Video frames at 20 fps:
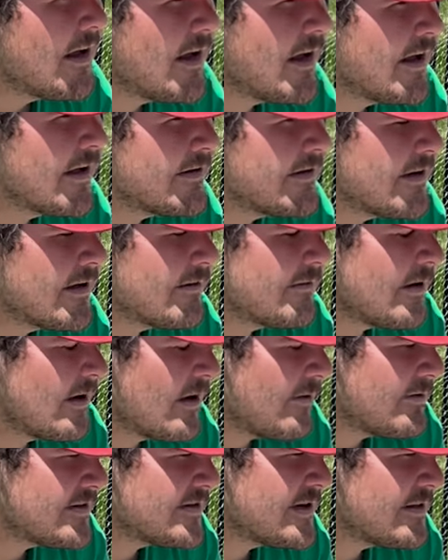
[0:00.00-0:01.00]
And yeah, I
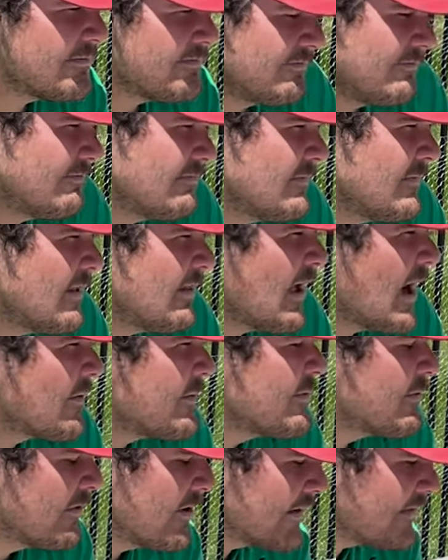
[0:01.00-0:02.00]
would say a lot of
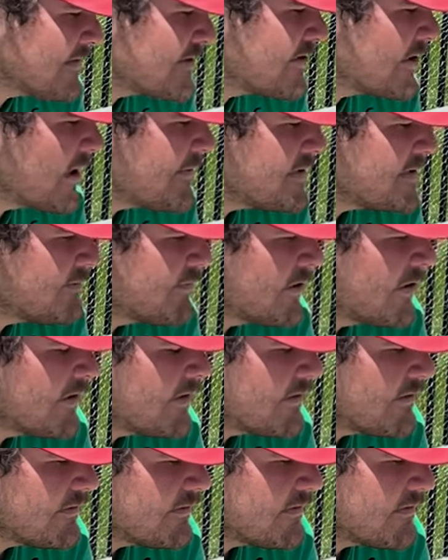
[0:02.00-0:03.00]
people like the stripes, but
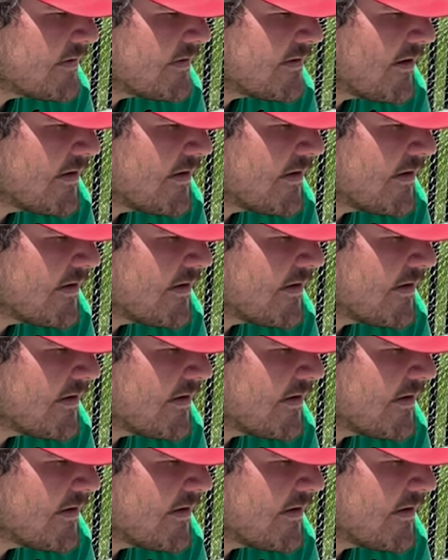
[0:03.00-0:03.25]
it's